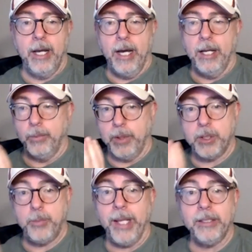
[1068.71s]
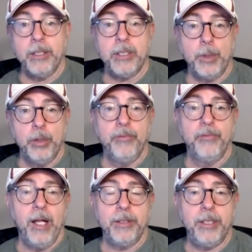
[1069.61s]
Uh, we're expecting some good
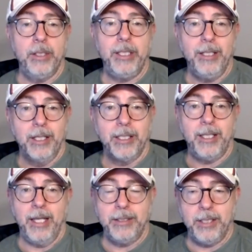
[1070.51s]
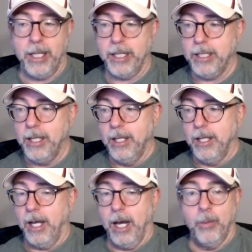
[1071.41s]
volatility again today,
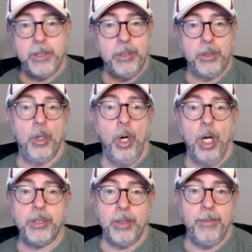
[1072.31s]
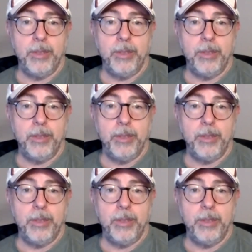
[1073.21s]
uh, which is awesome.